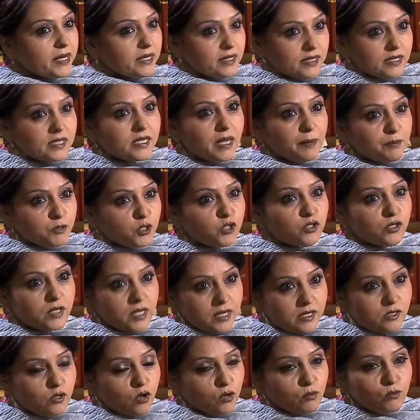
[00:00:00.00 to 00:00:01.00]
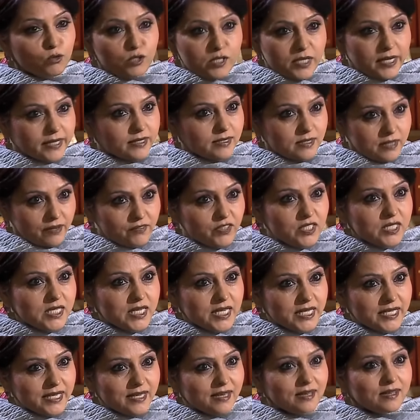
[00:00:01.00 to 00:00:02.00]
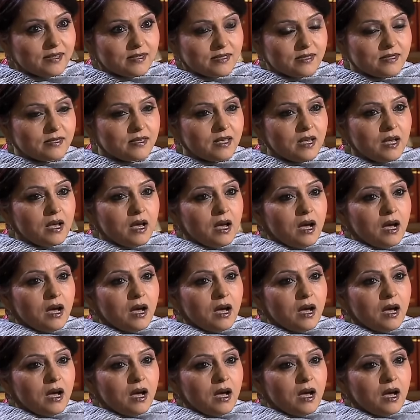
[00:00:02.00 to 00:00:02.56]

inception, that is almost like 17 years,